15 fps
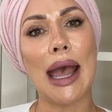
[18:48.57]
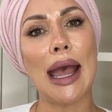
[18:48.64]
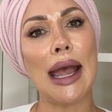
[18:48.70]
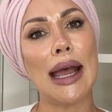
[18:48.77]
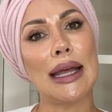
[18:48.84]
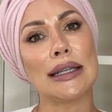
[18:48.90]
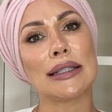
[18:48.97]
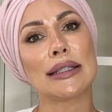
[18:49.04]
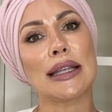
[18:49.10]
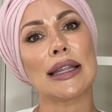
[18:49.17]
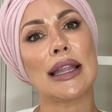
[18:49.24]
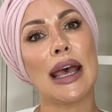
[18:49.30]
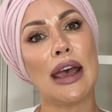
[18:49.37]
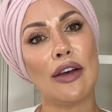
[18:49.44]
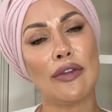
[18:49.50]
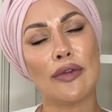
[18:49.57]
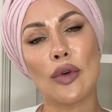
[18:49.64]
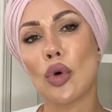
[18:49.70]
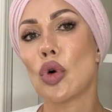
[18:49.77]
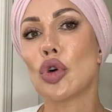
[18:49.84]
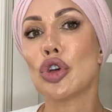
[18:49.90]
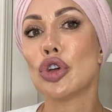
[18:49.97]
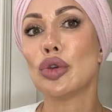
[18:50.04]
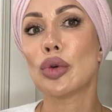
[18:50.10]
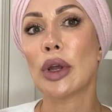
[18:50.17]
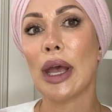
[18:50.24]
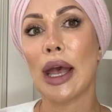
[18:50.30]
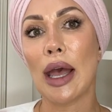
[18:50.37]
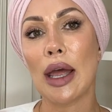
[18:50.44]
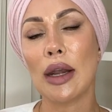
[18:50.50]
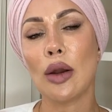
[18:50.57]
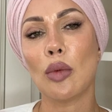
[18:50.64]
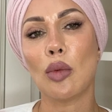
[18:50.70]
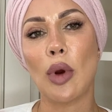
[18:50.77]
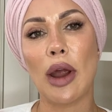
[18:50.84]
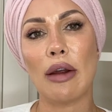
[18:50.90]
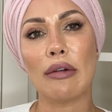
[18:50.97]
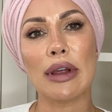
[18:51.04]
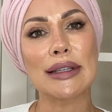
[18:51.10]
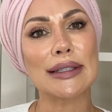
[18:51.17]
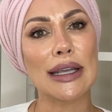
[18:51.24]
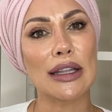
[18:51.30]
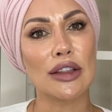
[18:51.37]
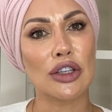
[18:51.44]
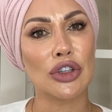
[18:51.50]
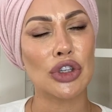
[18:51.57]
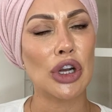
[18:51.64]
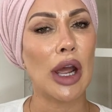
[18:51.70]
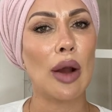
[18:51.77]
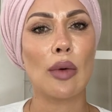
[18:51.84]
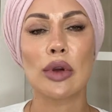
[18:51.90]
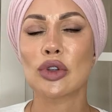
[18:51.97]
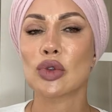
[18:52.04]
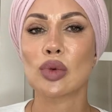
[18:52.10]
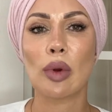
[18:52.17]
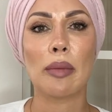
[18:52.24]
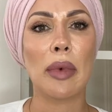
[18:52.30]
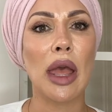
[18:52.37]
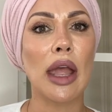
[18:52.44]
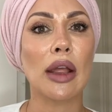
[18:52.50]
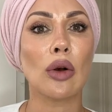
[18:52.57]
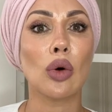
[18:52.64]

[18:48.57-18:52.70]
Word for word: and therefore you can wear it in the shower, swimming,